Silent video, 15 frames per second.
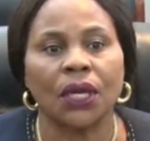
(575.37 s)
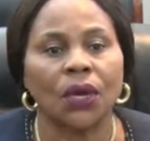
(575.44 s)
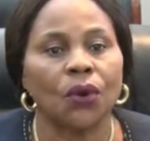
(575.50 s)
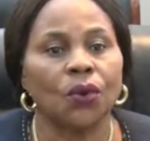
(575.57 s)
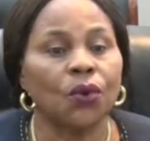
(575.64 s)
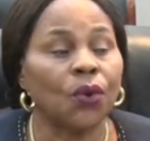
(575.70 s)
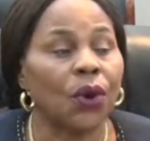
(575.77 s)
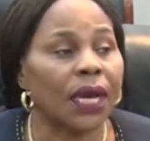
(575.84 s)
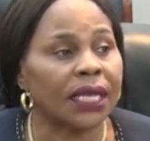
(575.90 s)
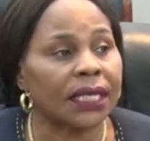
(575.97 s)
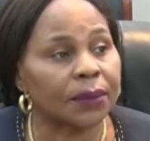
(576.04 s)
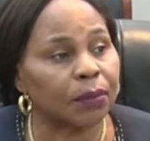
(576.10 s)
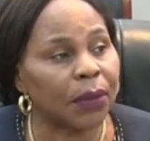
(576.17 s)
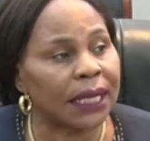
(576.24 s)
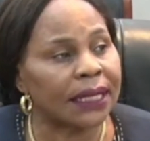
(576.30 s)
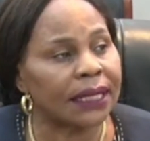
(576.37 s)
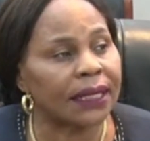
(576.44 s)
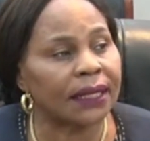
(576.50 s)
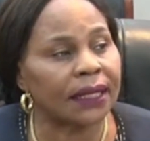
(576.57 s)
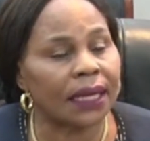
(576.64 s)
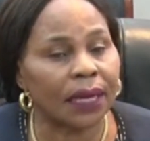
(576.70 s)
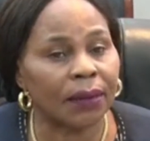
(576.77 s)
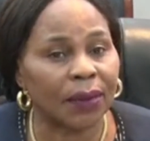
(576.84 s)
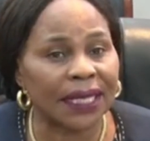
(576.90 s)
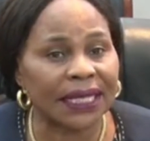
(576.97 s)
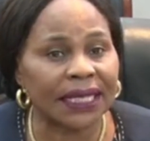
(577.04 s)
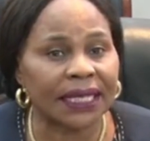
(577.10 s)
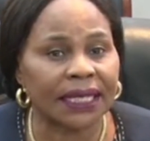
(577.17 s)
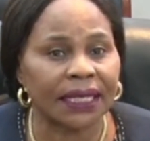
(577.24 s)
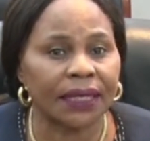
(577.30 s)
who are expanding
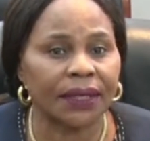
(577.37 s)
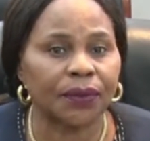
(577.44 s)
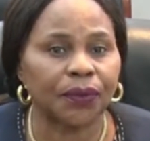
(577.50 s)
capacity.